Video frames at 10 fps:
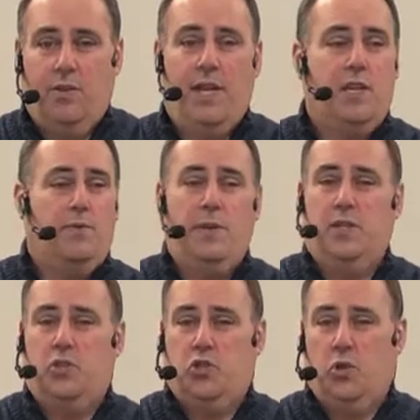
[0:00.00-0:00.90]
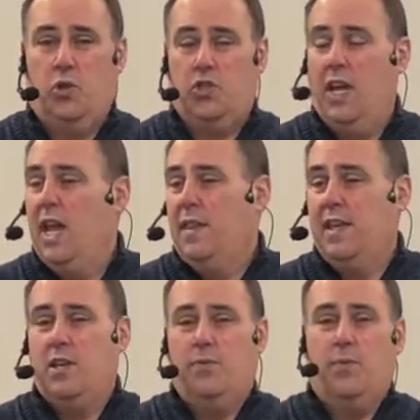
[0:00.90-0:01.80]
Thank you for this church.
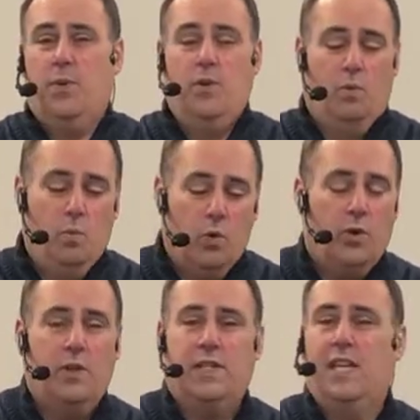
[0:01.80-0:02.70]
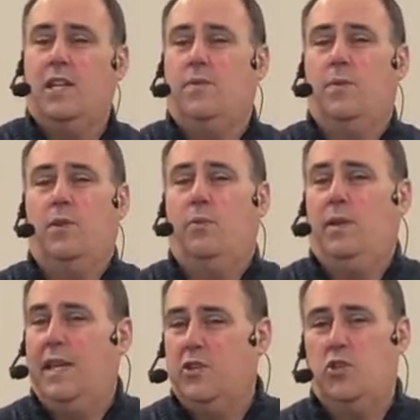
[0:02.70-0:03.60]
Thank you for your word. Thank you for the
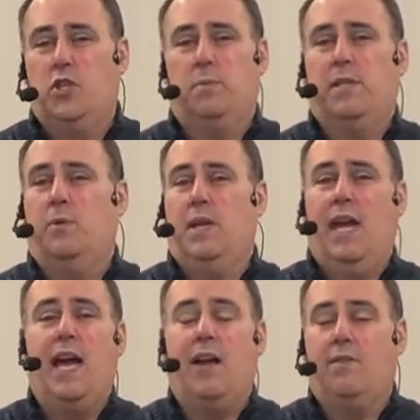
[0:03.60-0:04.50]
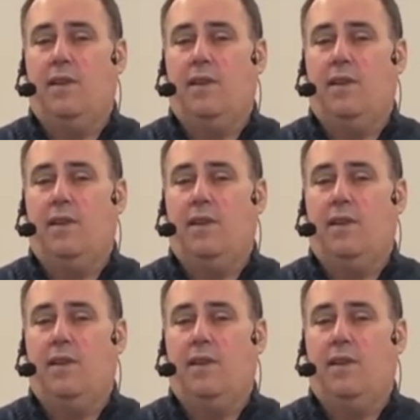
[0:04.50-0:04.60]
relationships that we have.